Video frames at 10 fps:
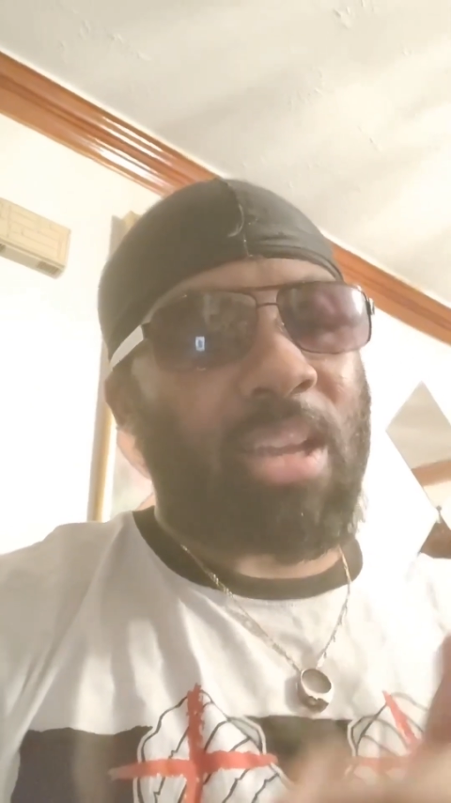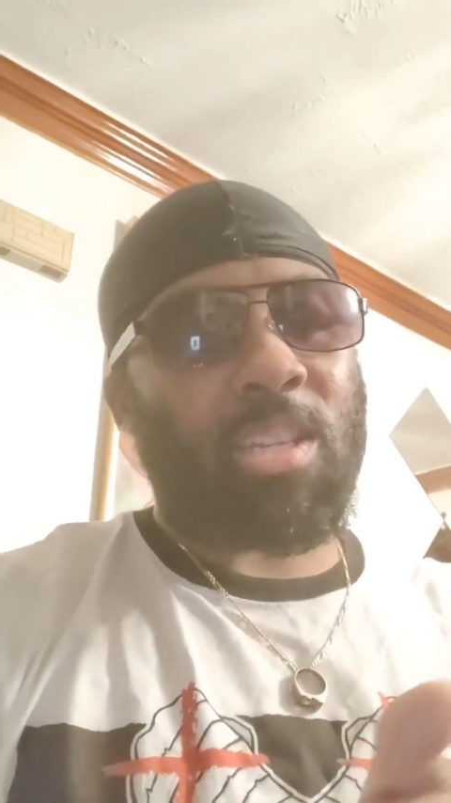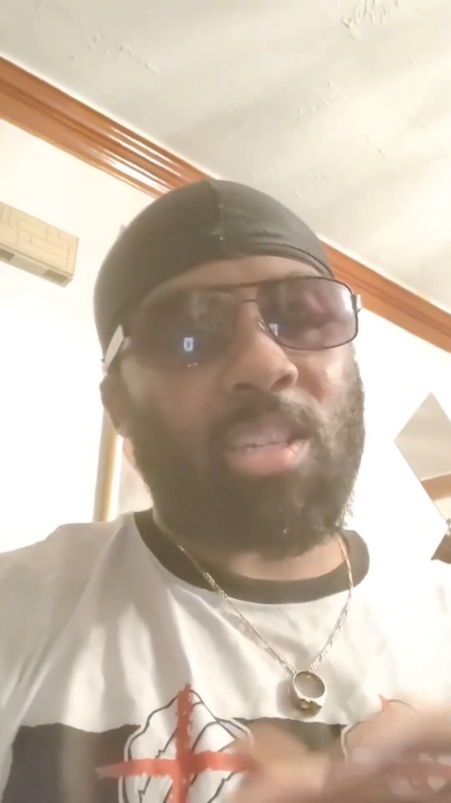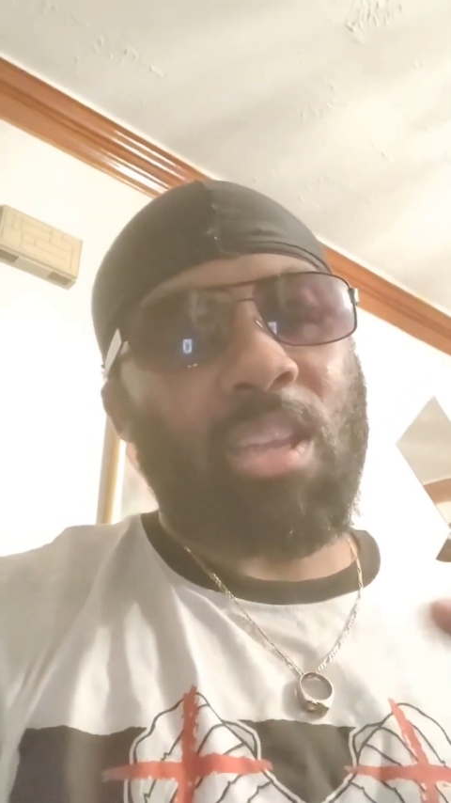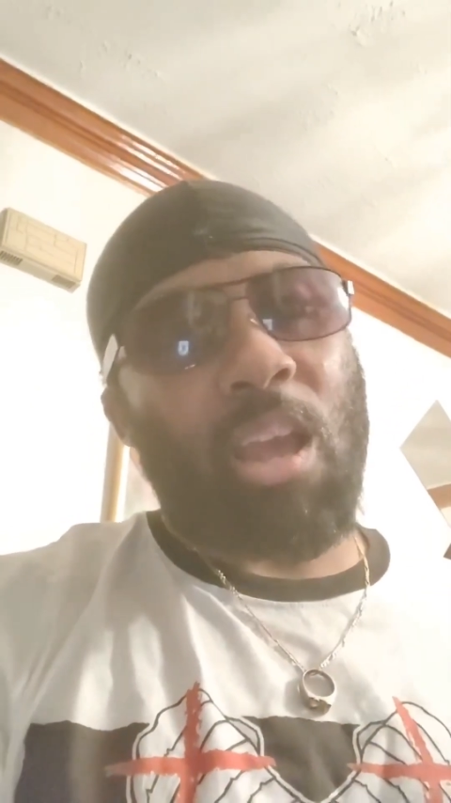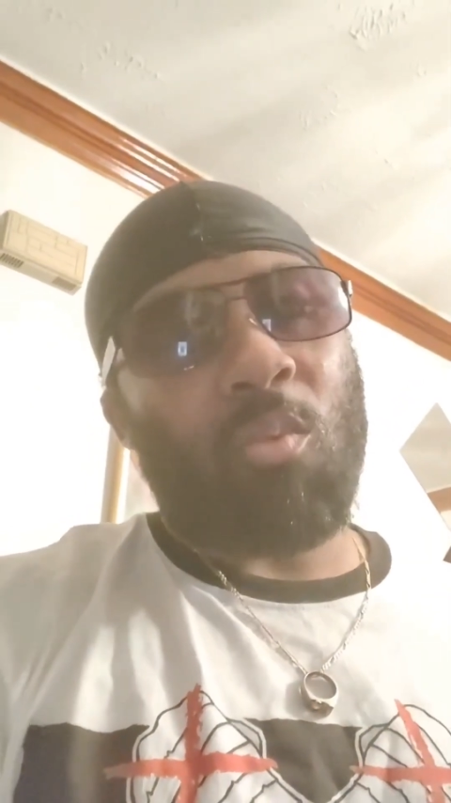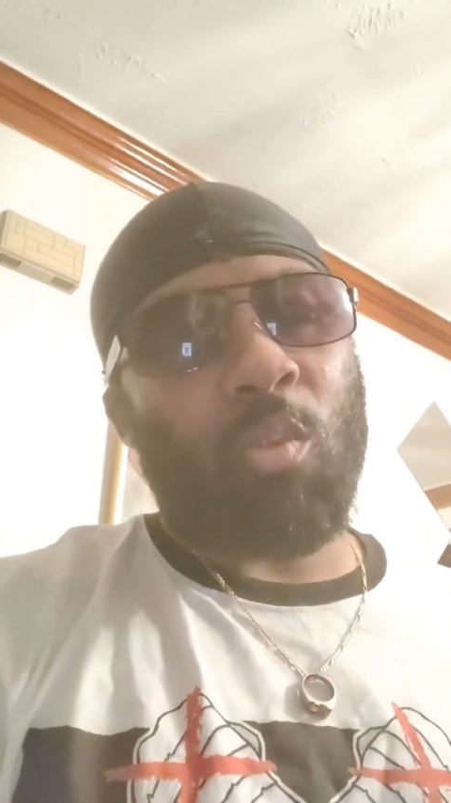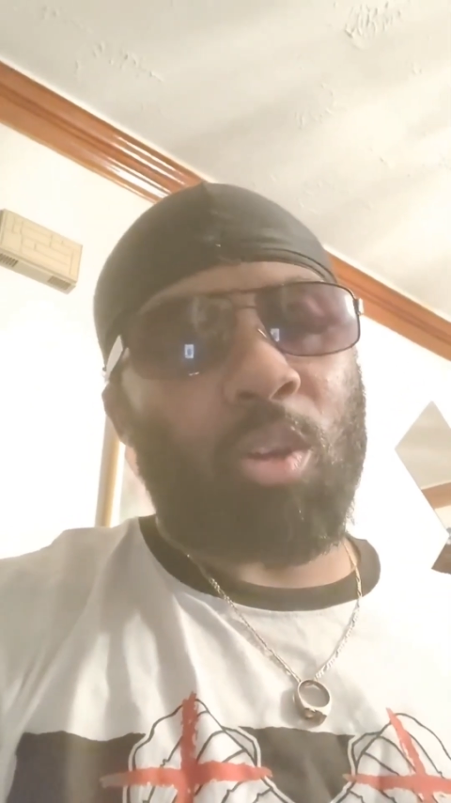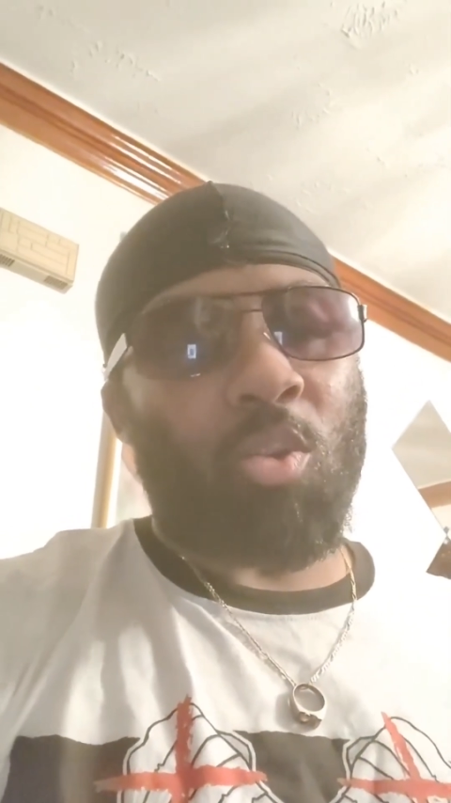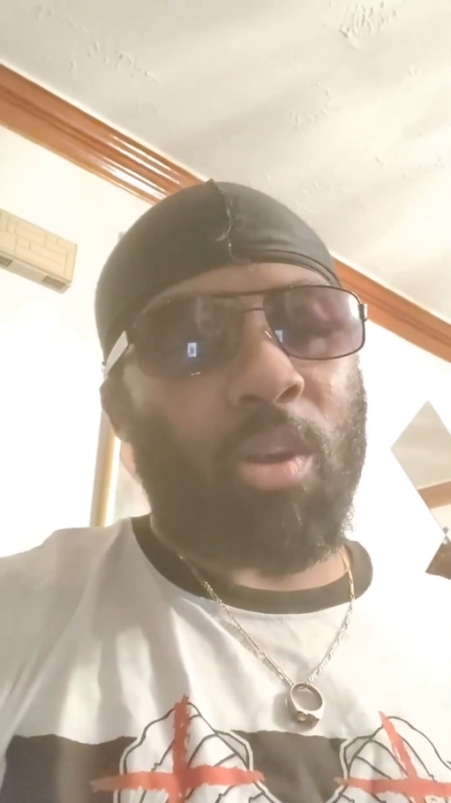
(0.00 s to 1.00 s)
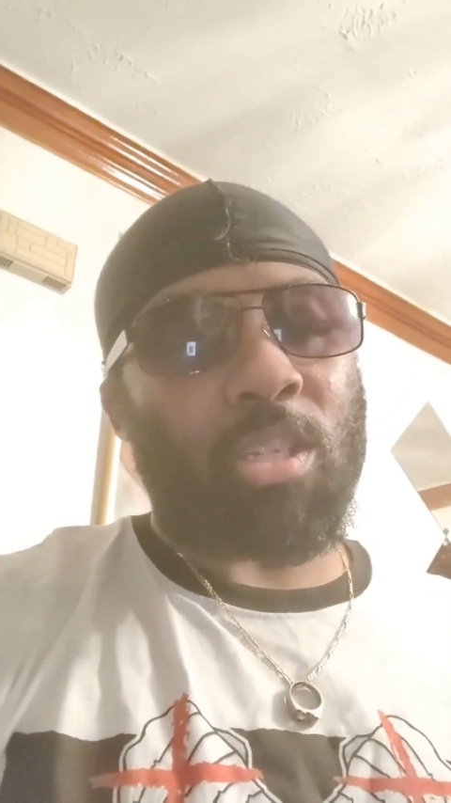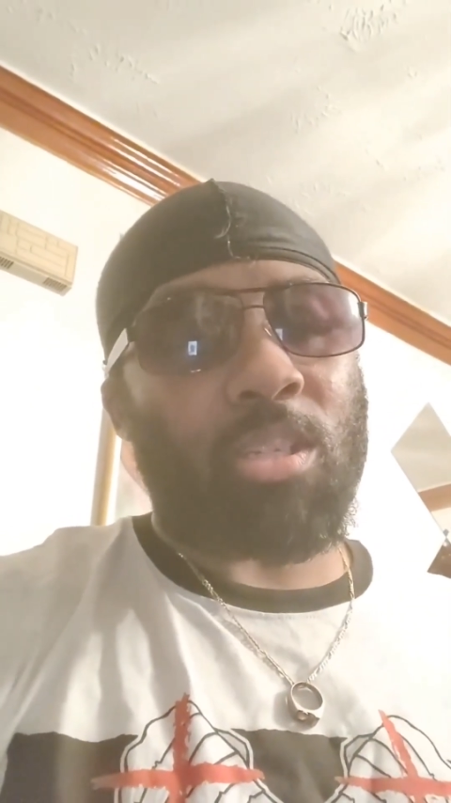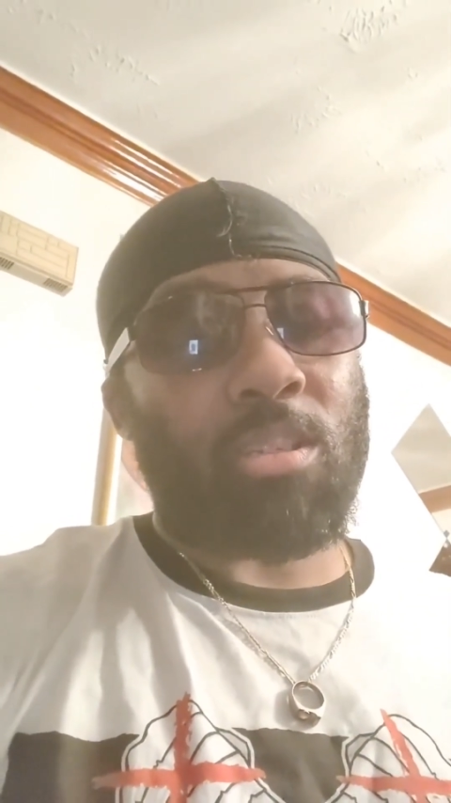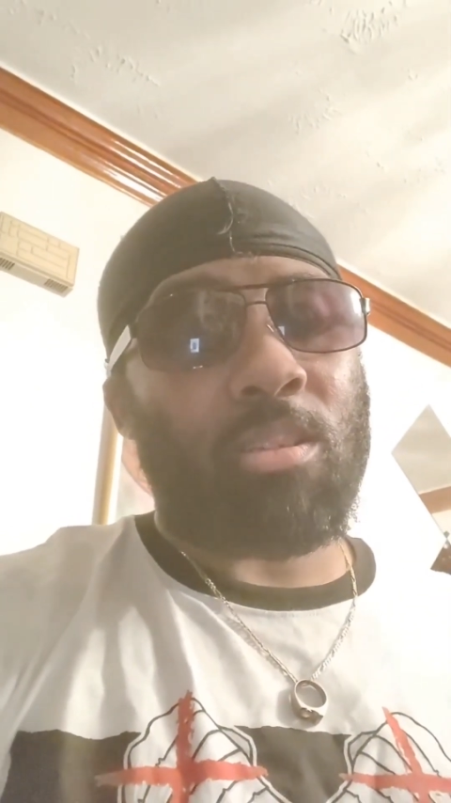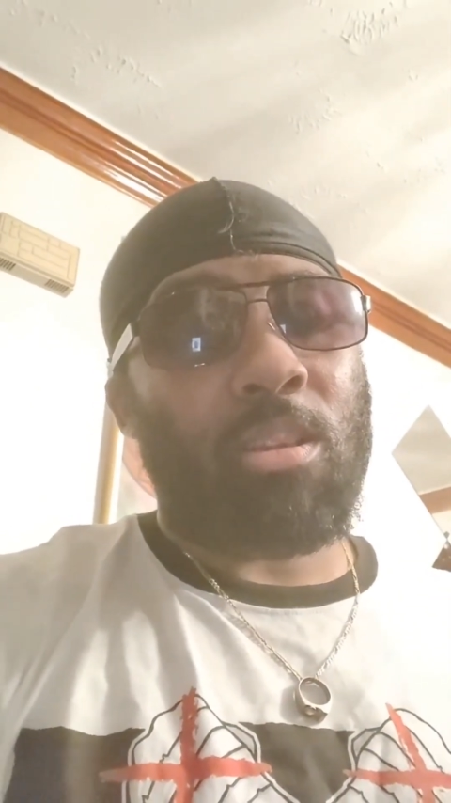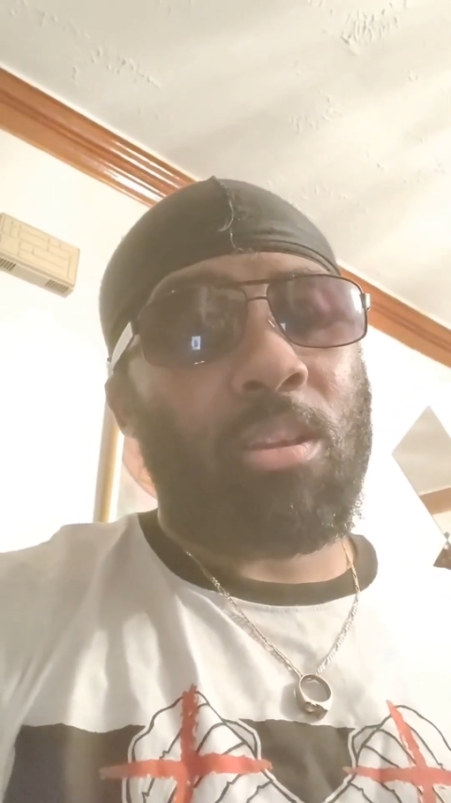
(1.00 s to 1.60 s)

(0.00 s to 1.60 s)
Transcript: and I just got one question.